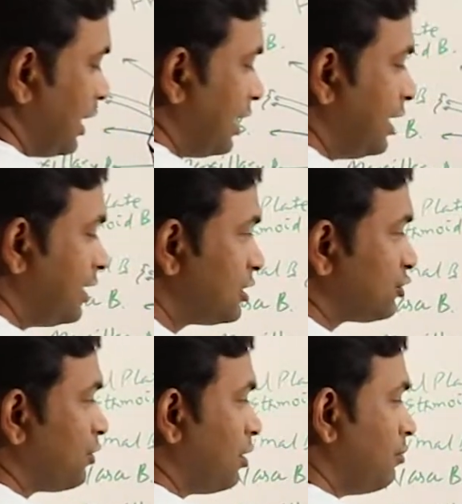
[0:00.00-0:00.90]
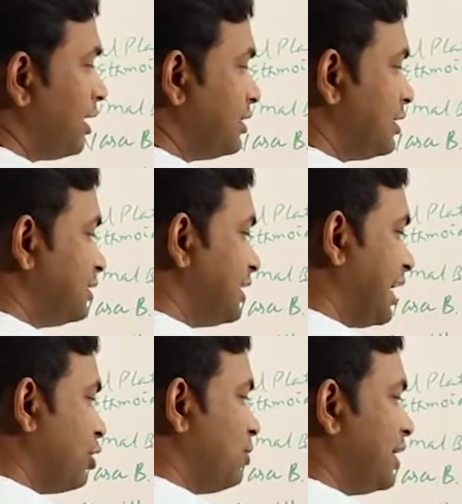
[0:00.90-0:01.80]
and it is formed by the
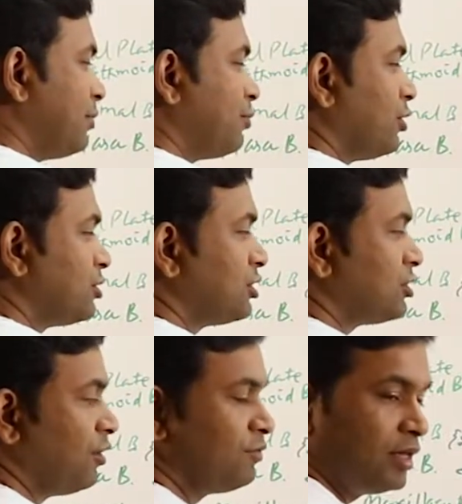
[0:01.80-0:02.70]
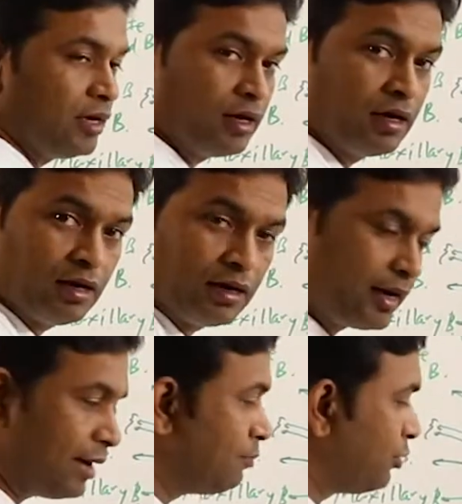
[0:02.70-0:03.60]
zygomatic process of the
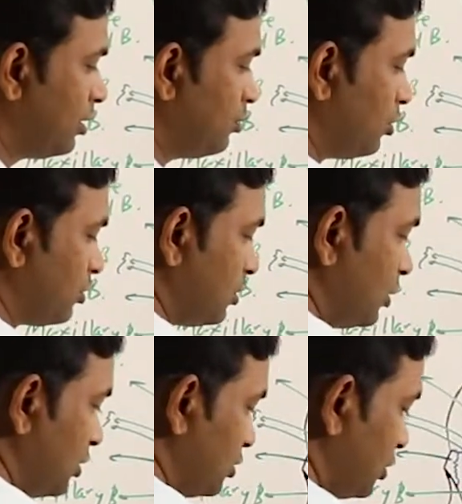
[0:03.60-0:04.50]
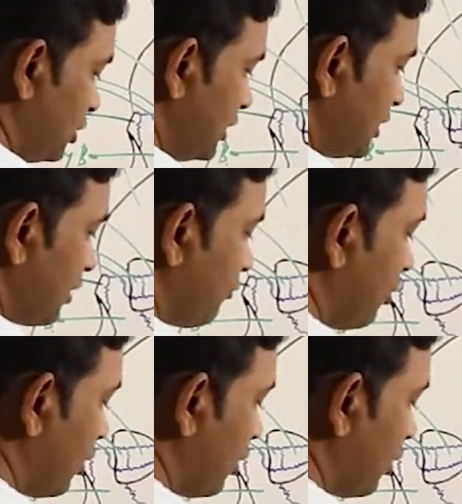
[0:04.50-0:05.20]
temporal bone. So these are